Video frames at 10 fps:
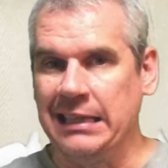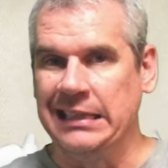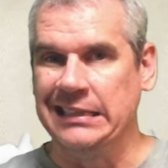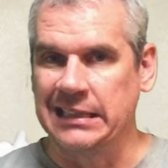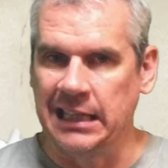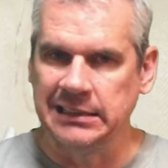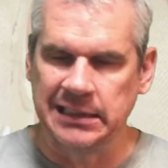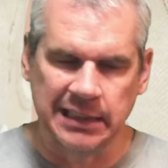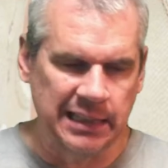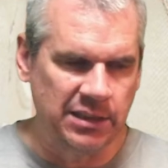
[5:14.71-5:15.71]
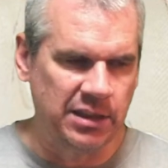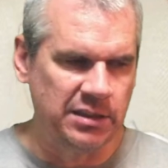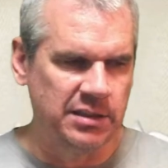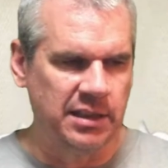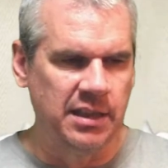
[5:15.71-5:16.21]
of these guys today, and you can
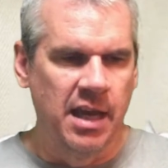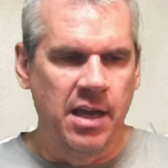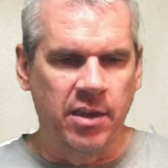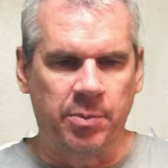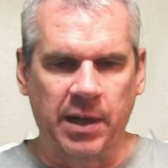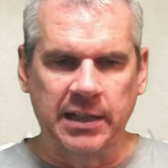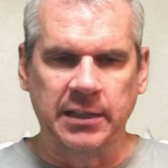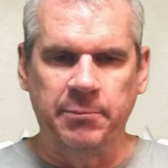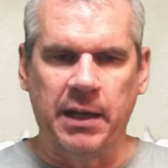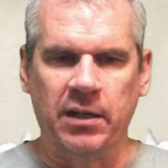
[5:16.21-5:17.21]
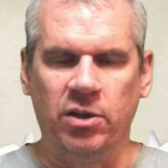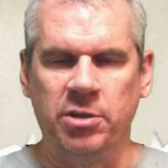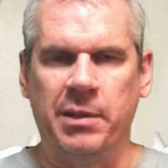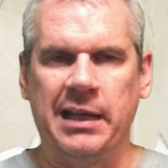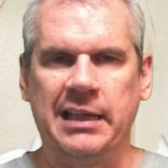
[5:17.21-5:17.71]
see the branding panel on
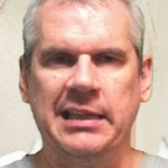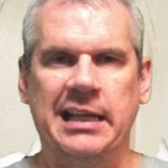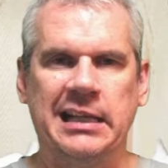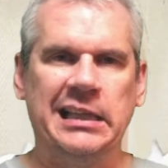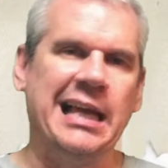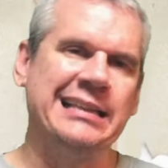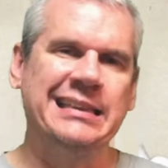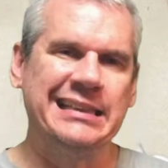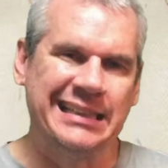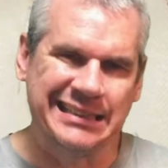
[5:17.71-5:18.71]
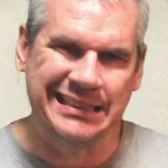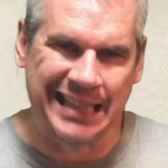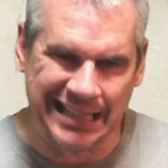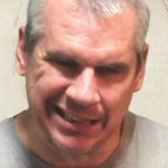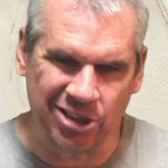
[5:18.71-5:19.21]
the back in that classic
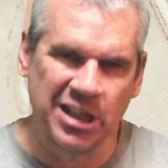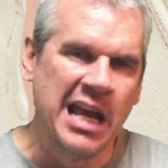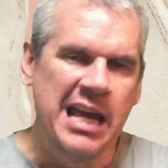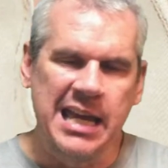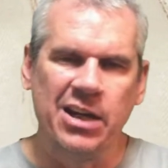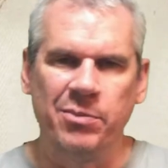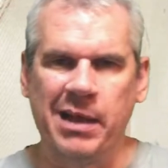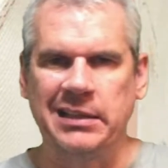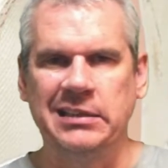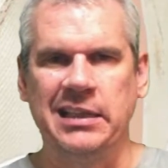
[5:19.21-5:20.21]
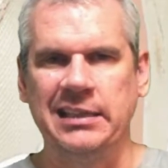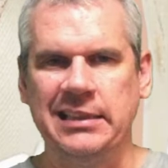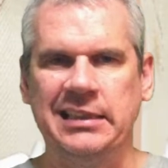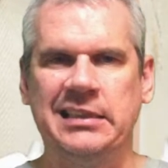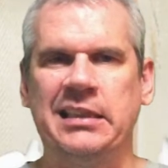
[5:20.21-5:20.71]
standard Air Max
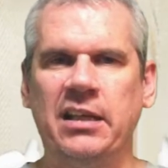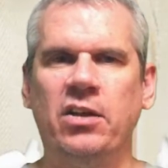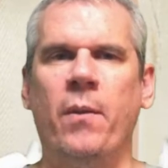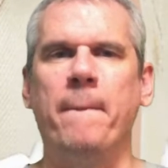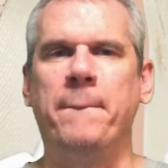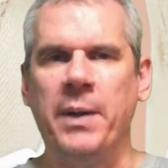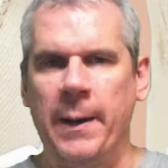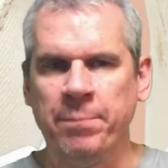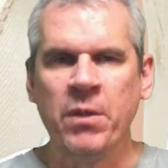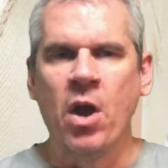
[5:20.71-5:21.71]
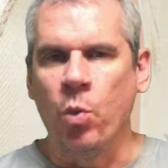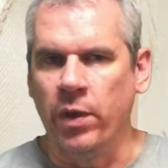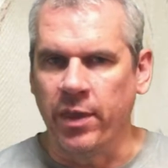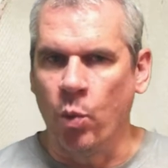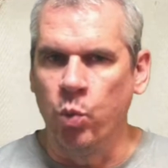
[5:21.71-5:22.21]
90 style, but
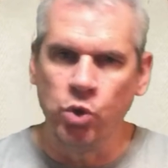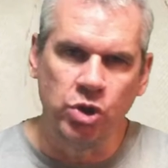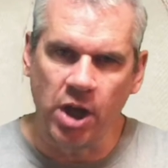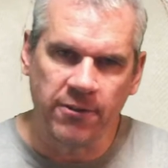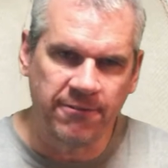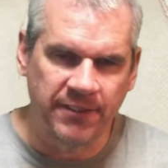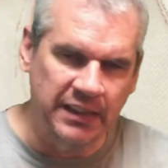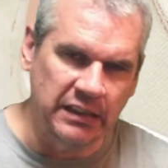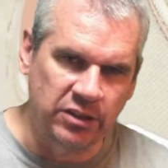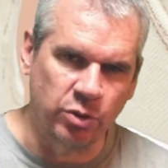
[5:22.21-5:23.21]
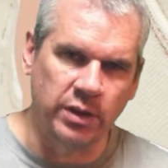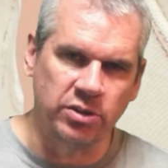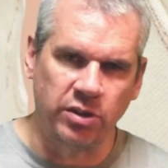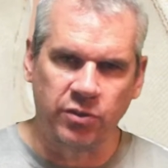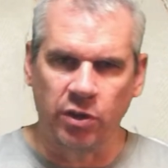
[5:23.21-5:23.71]
with a wood feel to it.
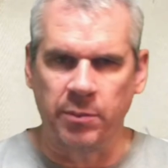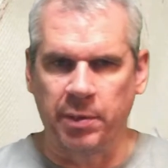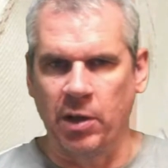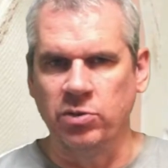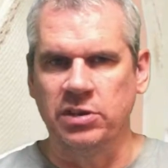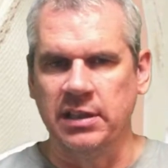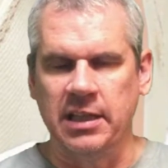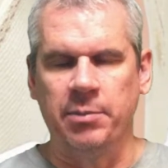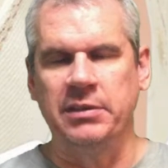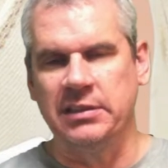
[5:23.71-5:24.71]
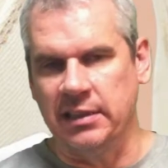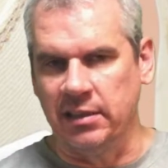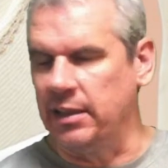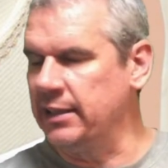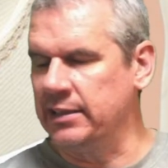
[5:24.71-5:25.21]
So you've got the browns in there, but
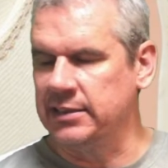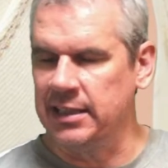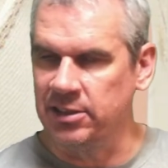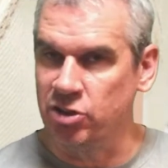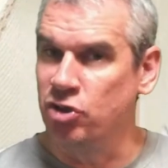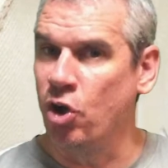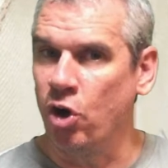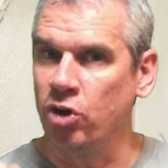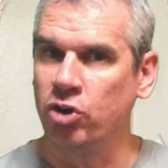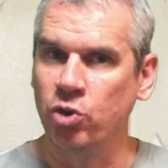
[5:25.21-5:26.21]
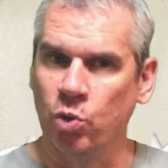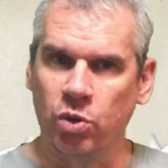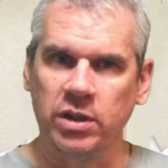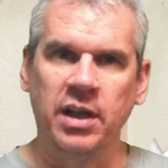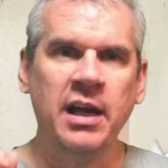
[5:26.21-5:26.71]
still, like I said, it's not
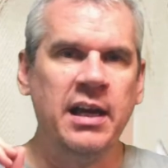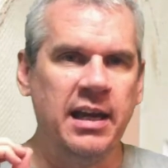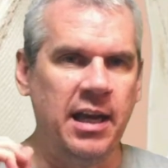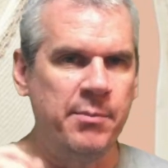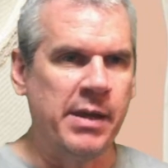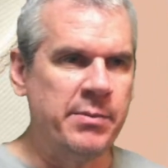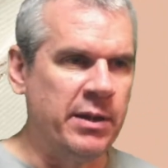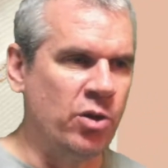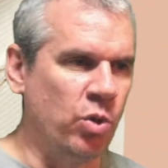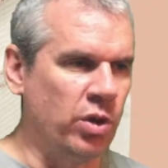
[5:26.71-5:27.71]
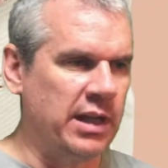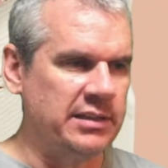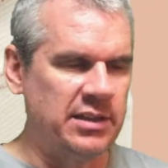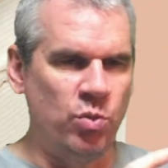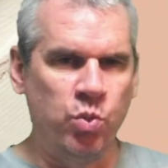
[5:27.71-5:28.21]
cork. It might be cork
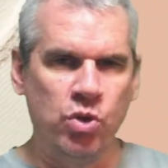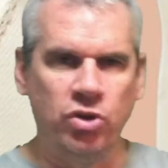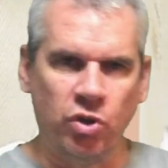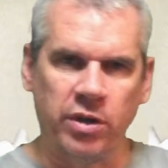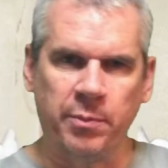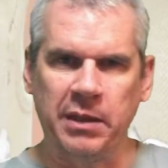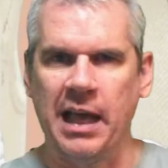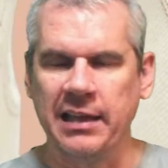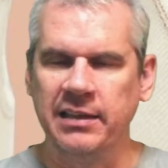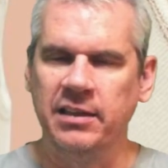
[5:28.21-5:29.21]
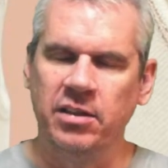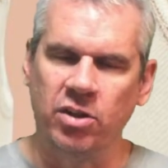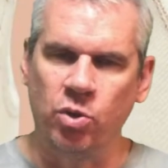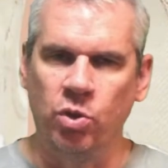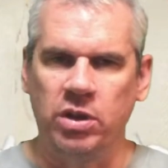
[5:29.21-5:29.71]
as in wood or the plant that the
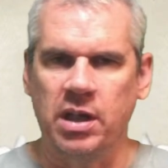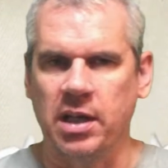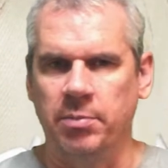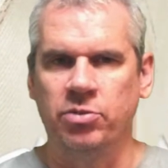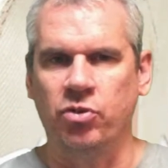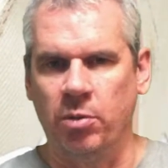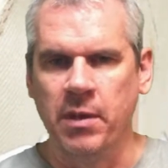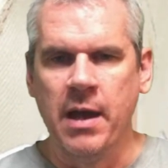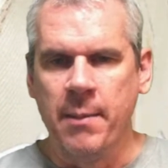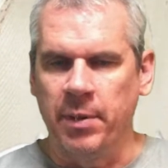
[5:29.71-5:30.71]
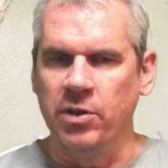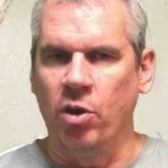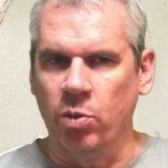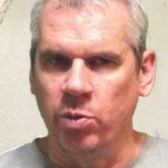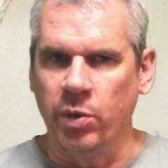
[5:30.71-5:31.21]
cork comes from, but
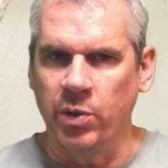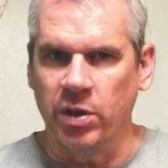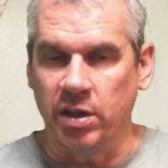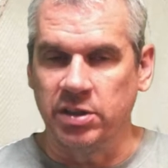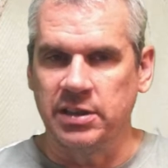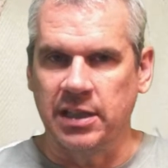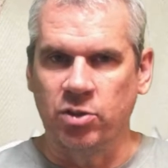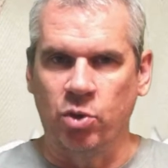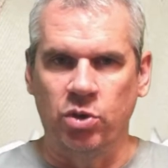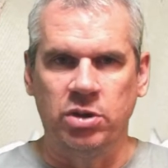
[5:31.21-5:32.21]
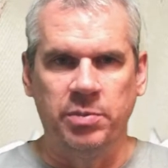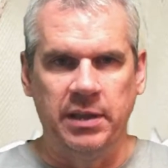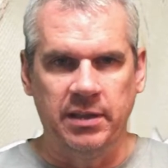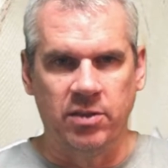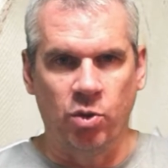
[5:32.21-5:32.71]
not what we would understand cork to
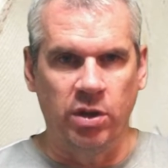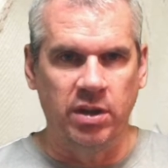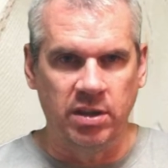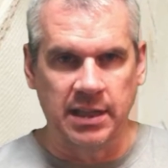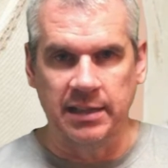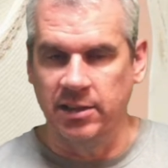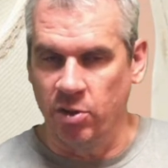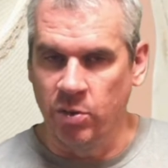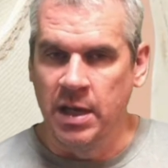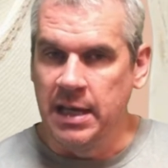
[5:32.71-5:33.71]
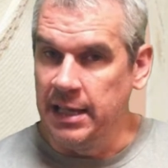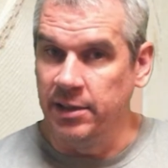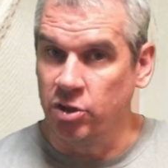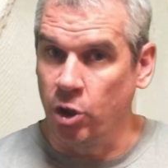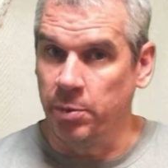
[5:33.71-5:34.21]
be, the cork that you get, you know, in
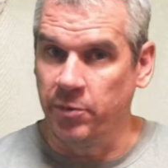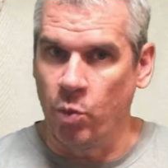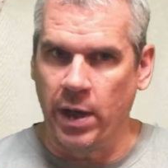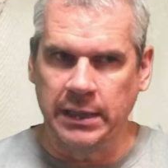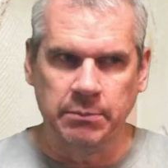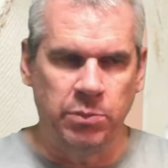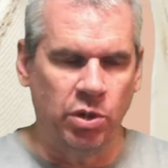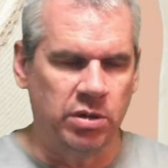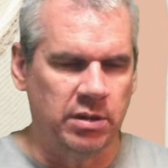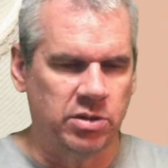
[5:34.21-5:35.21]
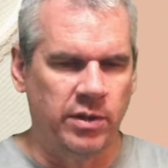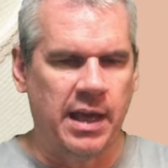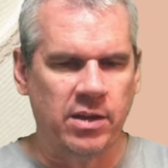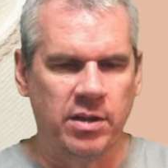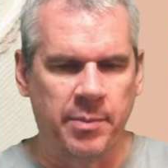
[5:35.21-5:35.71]
the top of a wine bottle. So
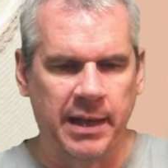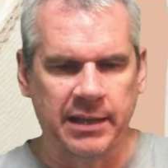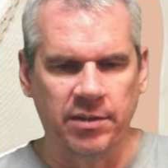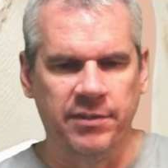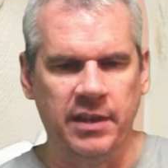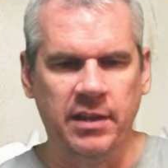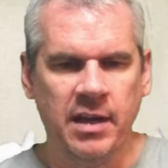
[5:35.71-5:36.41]
that on the back of